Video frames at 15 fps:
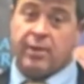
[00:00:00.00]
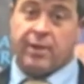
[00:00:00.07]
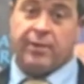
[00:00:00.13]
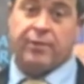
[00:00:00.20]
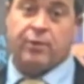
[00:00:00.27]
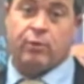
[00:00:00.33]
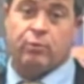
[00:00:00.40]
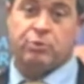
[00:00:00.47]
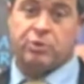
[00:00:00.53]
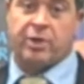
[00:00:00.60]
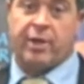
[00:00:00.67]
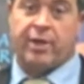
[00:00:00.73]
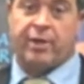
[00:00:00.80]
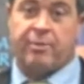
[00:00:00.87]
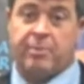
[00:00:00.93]
in the new
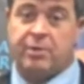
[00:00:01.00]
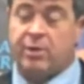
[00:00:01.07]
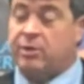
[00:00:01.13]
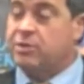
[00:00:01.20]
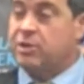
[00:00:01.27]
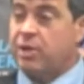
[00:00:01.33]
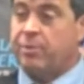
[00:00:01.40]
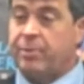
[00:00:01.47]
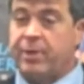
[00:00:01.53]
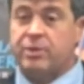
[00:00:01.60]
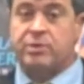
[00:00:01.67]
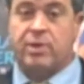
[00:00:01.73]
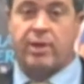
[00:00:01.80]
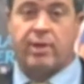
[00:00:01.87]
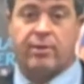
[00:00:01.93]
stadium, it's going to be
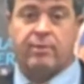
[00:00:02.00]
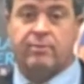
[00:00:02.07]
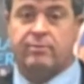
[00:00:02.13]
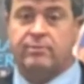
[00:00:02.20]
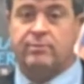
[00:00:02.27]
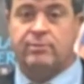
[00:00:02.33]
exciting.